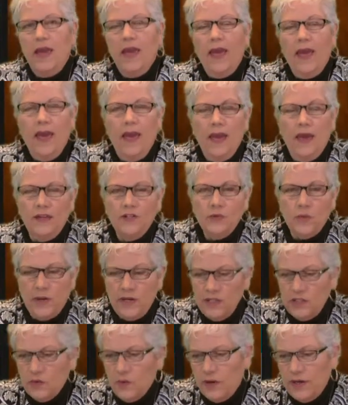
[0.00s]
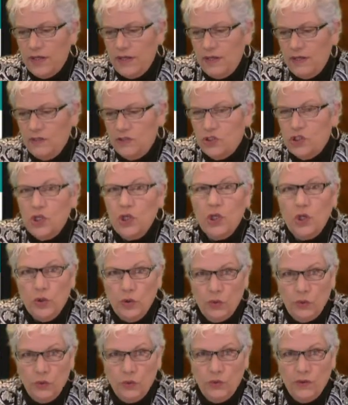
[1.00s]

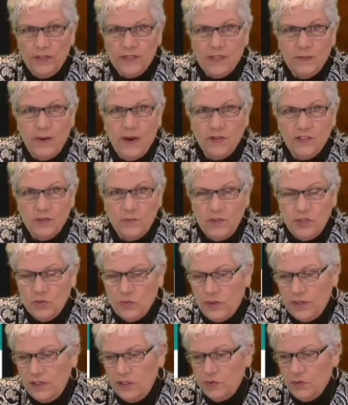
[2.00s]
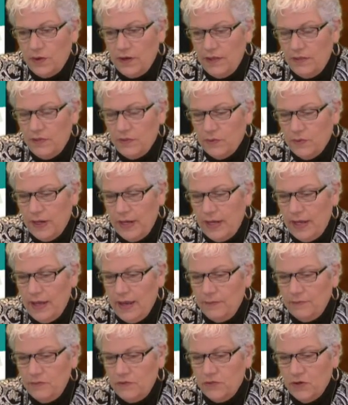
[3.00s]
2022. It's about to be 2023.
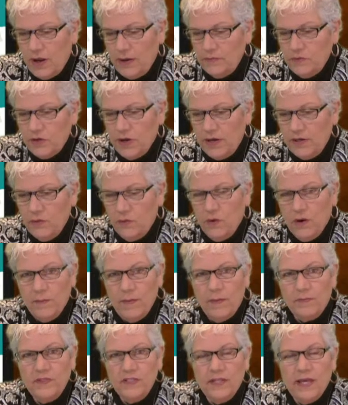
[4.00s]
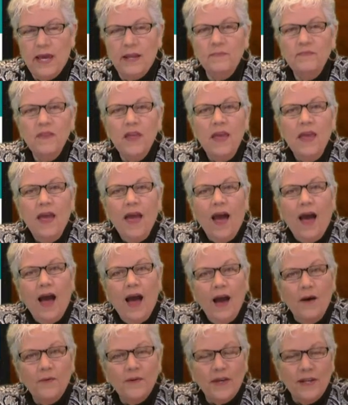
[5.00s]
I'm trying to warm up to that.
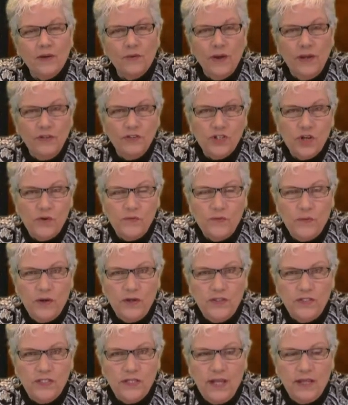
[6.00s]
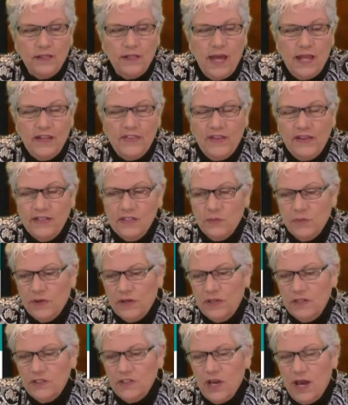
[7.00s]
We've got a great show for you today. A lot of things that we're
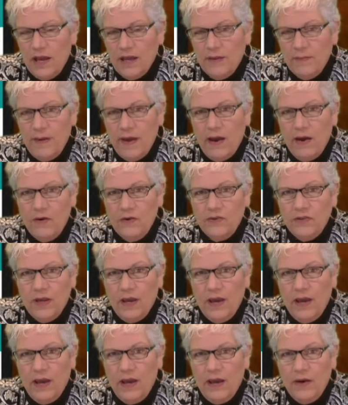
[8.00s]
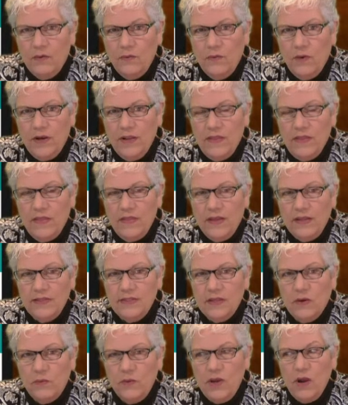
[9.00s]
going to talk about. One of the things
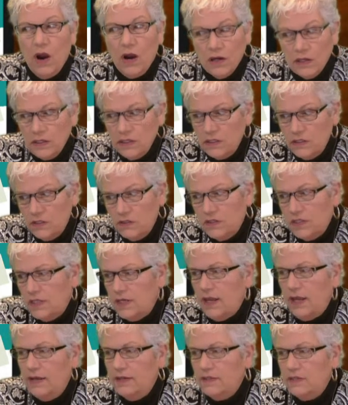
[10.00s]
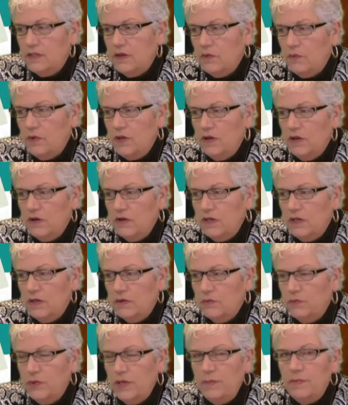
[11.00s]
that we are going to do today is that we are going to
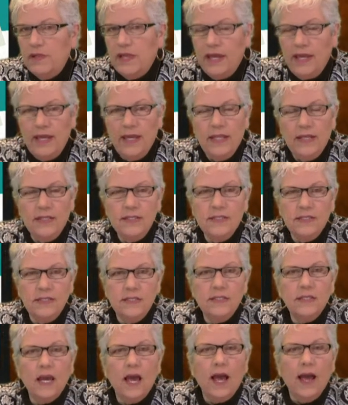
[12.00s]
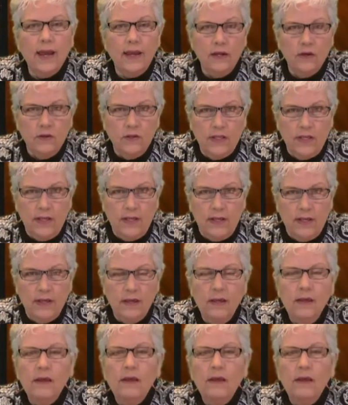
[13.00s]
replay in its entirety